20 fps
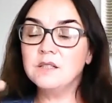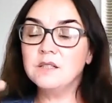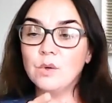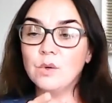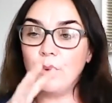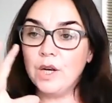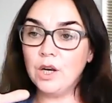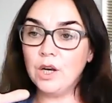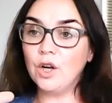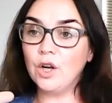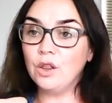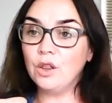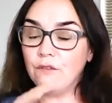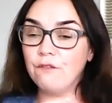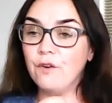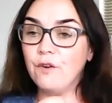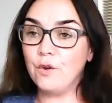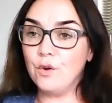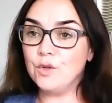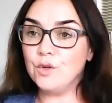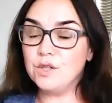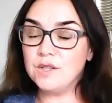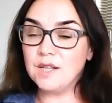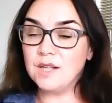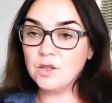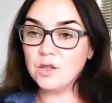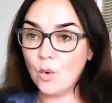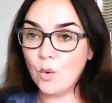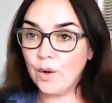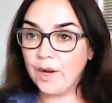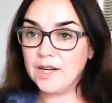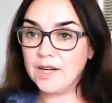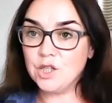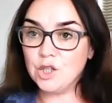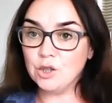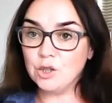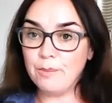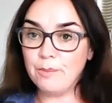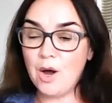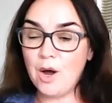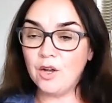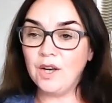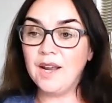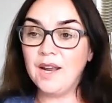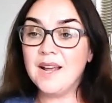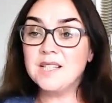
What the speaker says: So we look at the food that's going into your body.